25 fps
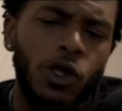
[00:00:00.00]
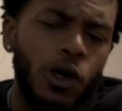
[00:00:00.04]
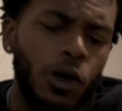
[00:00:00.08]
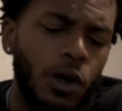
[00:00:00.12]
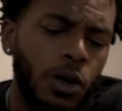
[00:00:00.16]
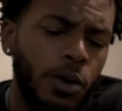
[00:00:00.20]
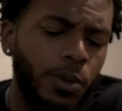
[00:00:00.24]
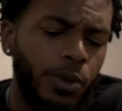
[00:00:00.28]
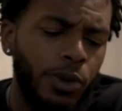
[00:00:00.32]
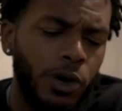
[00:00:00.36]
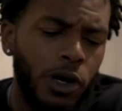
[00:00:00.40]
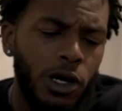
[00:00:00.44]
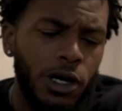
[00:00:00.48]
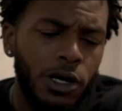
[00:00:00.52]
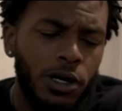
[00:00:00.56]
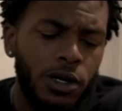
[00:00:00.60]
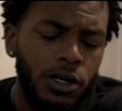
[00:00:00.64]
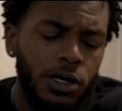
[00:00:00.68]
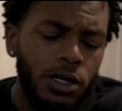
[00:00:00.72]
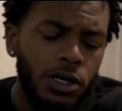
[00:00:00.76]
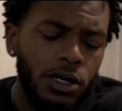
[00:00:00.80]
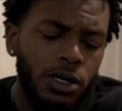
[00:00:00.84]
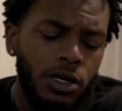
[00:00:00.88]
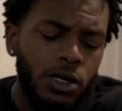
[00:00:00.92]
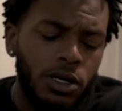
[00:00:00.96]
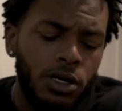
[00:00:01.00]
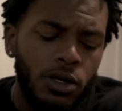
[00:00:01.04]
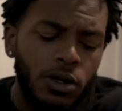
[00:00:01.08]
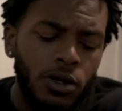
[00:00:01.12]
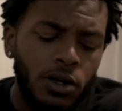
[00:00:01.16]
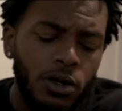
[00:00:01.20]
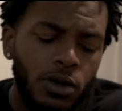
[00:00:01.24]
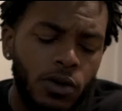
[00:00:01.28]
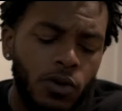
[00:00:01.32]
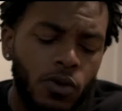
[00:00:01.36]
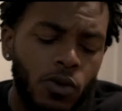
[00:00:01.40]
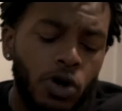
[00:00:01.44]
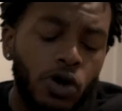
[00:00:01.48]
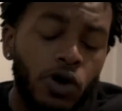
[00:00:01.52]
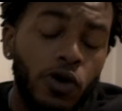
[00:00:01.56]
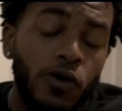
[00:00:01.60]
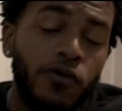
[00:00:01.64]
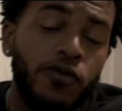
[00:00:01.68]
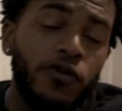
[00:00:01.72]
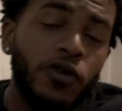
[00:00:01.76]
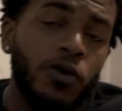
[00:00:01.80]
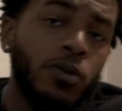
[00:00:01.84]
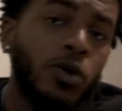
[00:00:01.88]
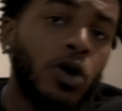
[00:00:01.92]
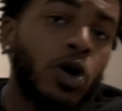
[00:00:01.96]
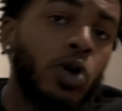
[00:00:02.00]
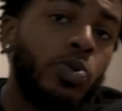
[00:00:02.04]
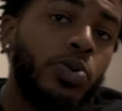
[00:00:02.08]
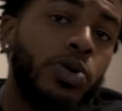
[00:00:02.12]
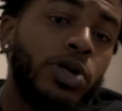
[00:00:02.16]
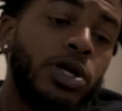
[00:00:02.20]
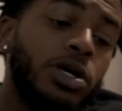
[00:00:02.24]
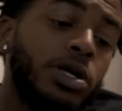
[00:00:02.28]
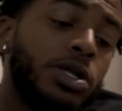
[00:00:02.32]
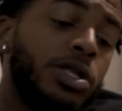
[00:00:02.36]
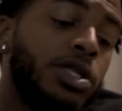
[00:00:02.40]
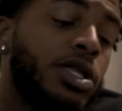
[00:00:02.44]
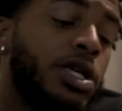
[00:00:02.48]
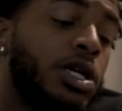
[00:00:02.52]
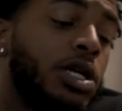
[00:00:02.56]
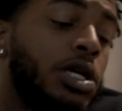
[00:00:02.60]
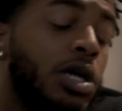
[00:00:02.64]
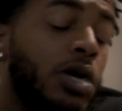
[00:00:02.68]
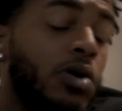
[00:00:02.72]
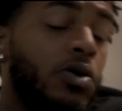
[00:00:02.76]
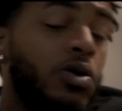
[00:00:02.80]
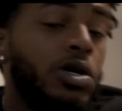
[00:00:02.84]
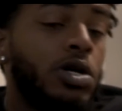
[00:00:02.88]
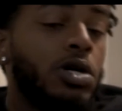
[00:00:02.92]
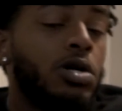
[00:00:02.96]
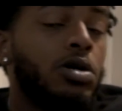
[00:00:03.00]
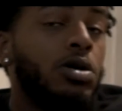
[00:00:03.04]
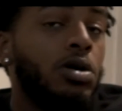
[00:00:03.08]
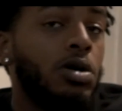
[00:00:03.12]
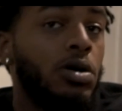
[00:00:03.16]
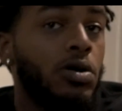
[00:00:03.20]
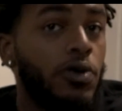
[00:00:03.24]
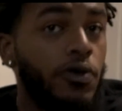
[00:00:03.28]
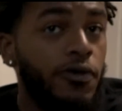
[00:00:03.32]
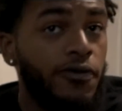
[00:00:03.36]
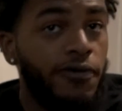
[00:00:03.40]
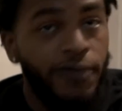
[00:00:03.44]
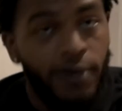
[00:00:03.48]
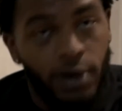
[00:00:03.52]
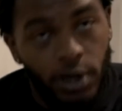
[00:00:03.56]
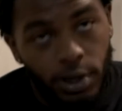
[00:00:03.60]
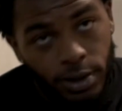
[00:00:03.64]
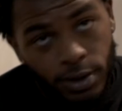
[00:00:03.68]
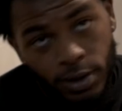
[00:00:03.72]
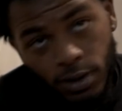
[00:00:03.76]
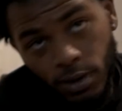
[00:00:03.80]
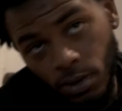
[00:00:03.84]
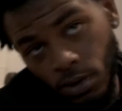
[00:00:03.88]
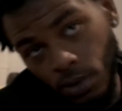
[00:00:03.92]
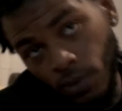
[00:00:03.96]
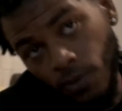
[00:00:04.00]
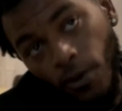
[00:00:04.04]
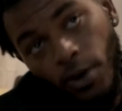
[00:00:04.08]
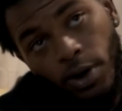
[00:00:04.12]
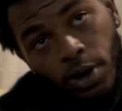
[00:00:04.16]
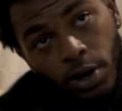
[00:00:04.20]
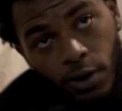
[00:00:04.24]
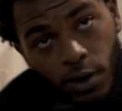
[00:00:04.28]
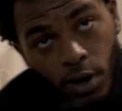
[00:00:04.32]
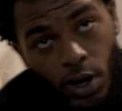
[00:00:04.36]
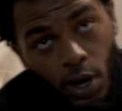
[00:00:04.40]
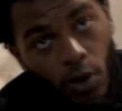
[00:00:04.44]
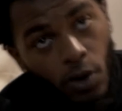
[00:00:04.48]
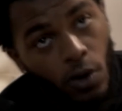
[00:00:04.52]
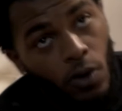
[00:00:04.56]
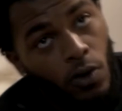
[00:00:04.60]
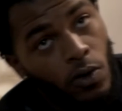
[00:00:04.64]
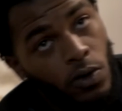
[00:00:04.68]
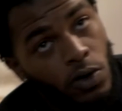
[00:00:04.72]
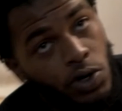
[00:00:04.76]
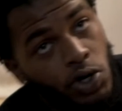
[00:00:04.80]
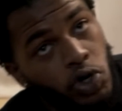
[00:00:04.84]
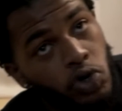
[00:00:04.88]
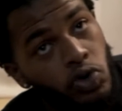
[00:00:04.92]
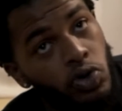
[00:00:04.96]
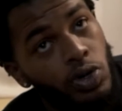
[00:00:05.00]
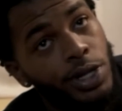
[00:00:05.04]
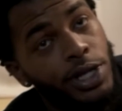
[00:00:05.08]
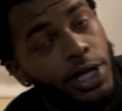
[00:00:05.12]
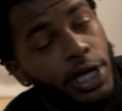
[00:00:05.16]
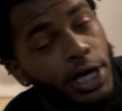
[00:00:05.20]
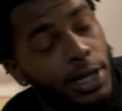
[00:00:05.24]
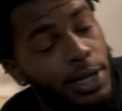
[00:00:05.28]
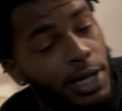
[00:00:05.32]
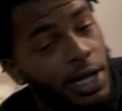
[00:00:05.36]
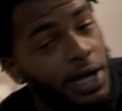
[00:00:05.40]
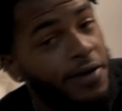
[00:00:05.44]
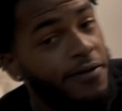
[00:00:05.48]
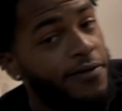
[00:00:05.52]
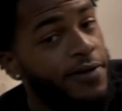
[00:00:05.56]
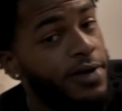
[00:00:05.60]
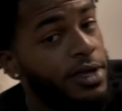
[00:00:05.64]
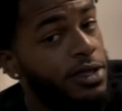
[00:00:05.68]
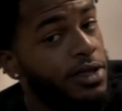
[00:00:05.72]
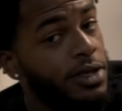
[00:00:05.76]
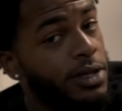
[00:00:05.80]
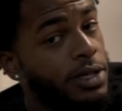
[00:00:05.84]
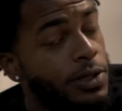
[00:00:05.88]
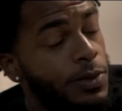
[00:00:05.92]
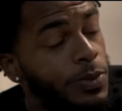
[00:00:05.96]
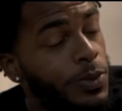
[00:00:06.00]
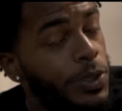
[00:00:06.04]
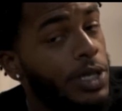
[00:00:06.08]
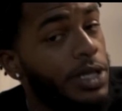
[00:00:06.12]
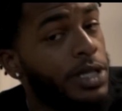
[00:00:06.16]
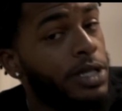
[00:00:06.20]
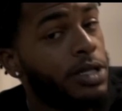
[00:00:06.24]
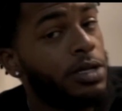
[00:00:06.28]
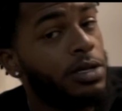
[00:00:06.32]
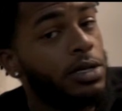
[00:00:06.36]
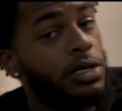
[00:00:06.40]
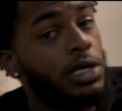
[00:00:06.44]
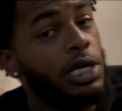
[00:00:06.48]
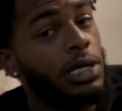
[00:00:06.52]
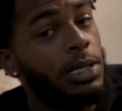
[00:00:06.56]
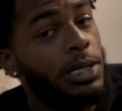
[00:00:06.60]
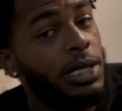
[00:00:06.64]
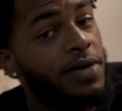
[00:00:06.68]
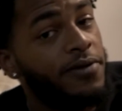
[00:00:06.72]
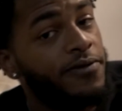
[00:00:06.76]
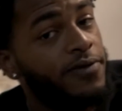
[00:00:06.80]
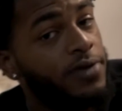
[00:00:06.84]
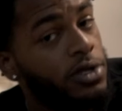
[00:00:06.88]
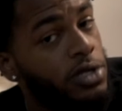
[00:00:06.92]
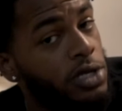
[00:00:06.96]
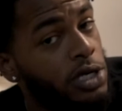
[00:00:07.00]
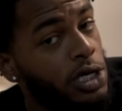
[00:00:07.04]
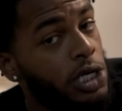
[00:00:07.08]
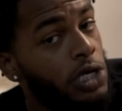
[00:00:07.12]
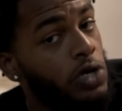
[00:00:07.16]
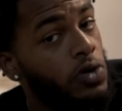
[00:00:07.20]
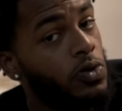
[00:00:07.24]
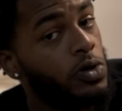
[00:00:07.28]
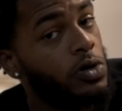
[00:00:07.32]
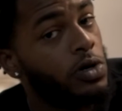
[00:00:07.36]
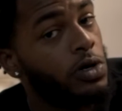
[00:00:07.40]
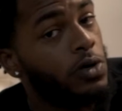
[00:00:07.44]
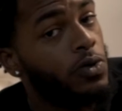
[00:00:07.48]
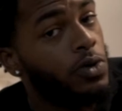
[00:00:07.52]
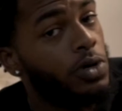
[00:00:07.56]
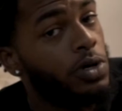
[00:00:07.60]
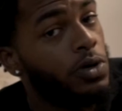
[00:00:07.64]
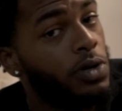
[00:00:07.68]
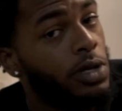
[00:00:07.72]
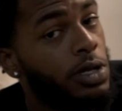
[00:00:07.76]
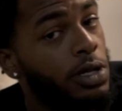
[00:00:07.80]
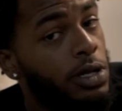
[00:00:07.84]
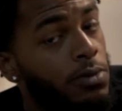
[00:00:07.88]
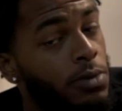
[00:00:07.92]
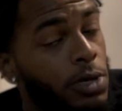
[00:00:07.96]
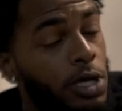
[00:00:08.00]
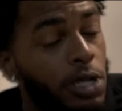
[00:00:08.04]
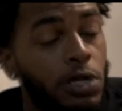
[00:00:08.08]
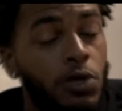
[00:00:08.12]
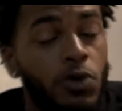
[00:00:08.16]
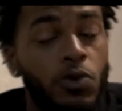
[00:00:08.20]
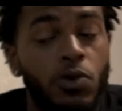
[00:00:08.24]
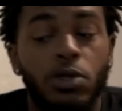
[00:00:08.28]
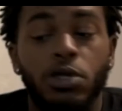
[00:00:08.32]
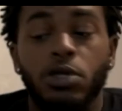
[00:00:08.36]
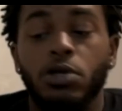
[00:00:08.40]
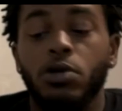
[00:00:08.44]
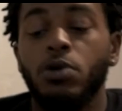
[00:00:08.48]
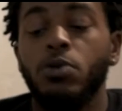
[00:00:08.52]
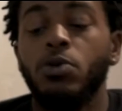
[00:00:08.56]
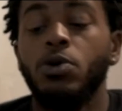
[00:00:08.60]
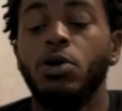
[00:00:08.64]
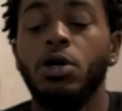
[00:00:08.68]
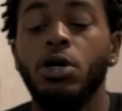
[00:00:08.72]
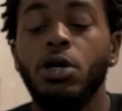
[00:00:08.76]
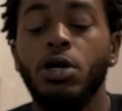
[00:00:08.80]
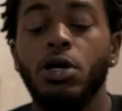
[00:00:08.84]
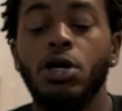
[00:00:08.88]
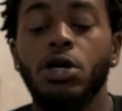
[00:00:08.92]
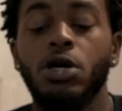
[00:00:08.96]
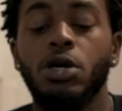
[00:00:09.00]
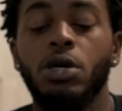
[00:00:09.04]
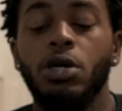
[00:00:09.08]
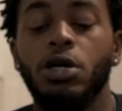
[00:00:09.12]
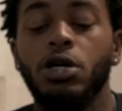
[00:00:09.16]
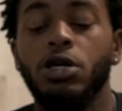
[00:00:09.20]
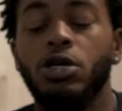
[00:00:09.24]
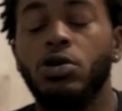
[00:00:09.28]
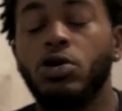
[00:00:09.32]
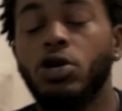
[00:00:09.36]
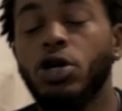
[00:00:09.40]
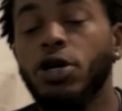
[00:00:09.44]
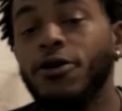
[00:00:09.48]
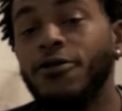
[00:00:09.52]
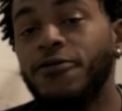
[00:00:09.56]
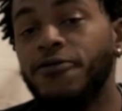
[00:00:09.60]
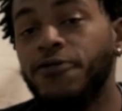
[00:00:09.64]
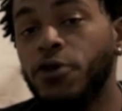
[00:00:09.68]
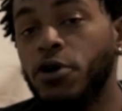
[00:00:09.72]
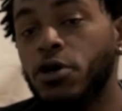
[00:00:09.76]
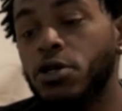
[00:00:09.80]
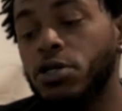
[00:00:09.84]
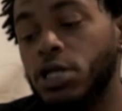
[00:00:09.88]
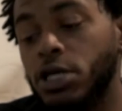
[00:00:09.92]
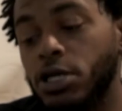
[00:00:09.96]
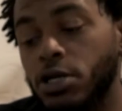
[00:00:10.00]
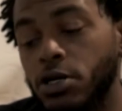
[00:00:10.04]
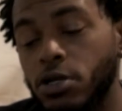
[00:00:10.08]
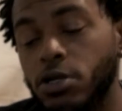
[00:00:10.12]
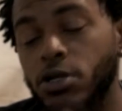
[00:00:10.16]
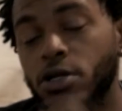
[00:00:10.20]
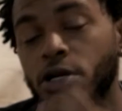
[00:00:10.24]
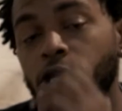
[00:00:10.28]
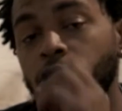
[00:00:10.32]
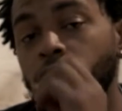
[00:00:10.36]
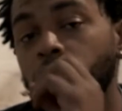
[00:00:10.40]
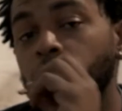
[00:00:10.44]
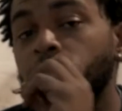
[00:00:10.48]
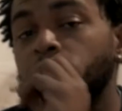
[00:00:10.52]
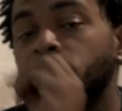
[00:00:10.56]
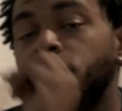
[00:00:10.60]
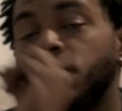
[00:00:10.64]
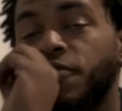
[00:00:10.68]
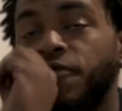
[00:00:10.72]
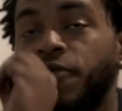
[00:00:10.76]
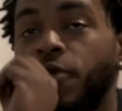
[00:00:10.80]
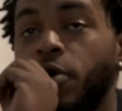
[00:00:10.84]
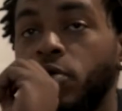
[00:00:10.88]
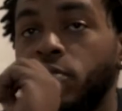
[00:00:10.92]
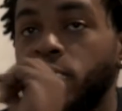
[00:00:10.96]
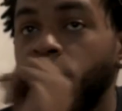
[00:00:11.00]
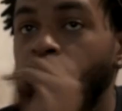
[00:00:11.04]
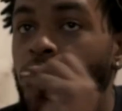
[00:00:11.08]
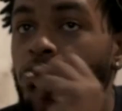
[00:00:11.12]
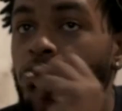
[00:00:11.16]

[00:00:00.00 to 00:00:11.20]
But one of the football players say, yo, your girl fucked one of the old dudes that left at the semester. He left in January when the semester was up. Your girl fucked him. She fucked him.